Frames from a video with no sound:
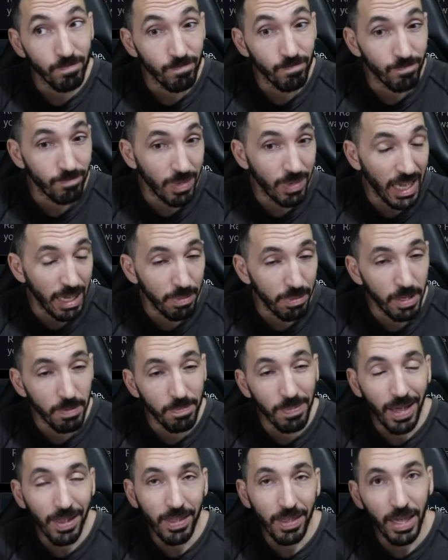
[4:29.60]
maybe
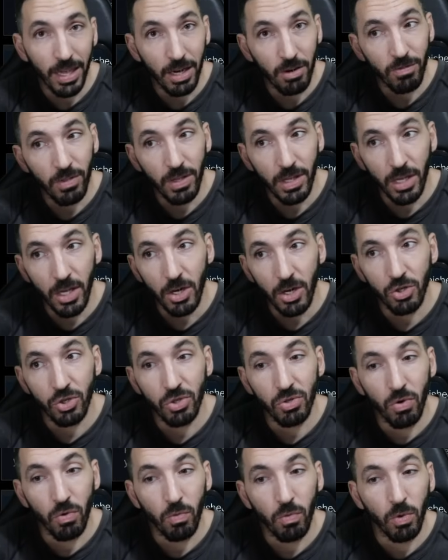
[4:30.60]
by the end of the year,
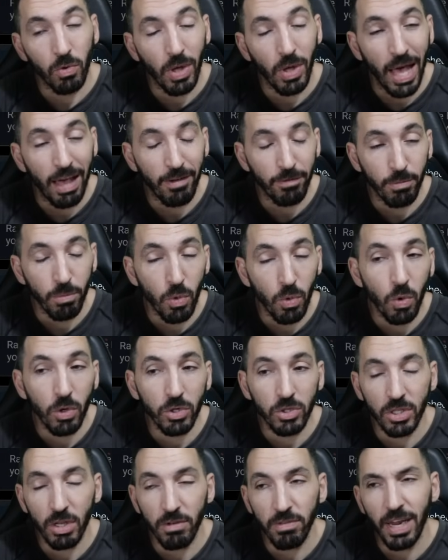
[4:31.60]
so we'll have more
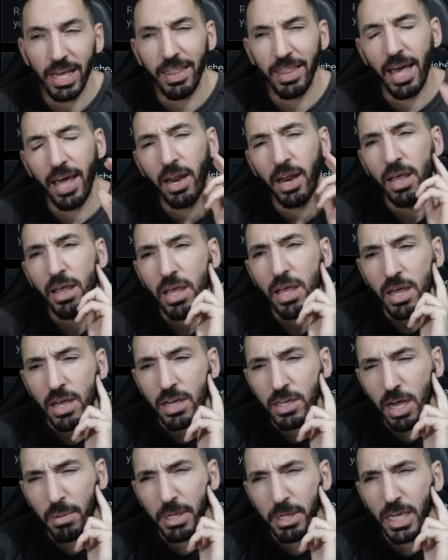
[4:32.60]
stuff like that
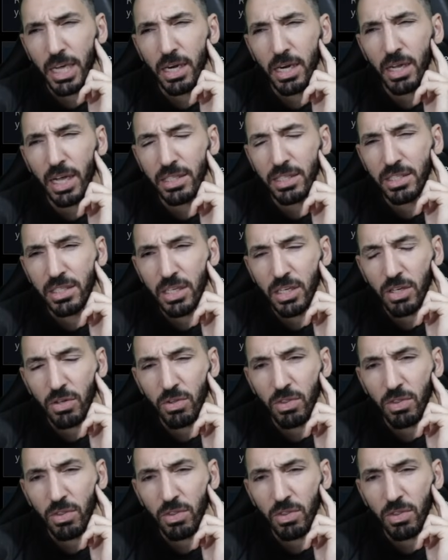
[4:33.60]
coming in until